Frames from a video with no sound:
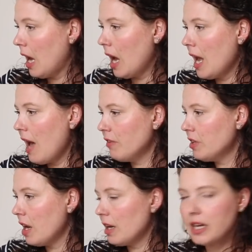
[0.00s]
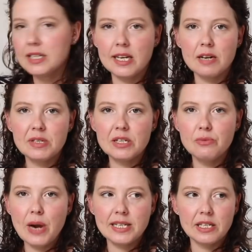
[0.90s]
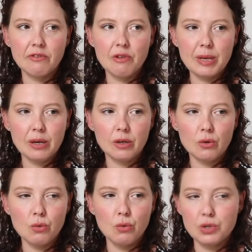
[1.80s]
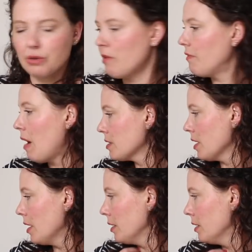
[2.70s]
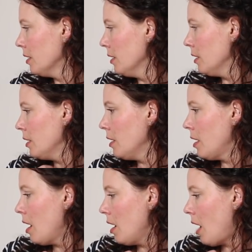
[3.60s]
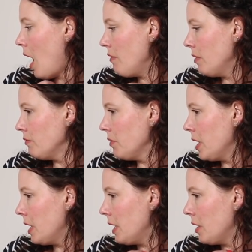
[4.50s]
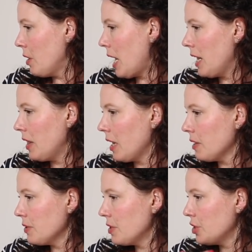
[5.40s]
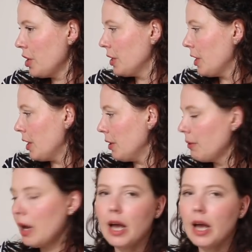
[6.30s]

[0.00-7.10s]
I haven't, like I said, I'm still waiting for a big order of them, so I haven't really got anything else to show you.